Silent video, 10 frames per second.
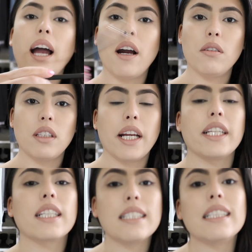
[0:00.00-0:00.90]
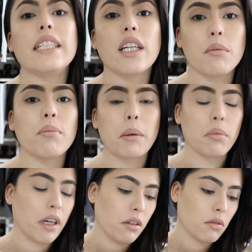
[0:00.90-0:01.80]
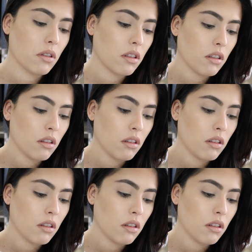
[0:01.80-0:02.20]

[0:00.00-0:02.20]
outline and clean up my brows.